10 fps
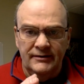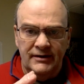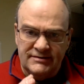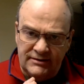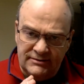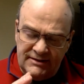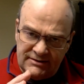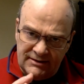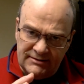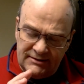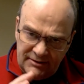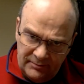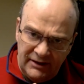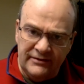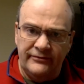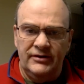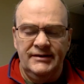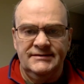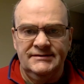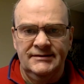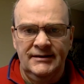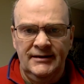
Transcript: there's a place for this.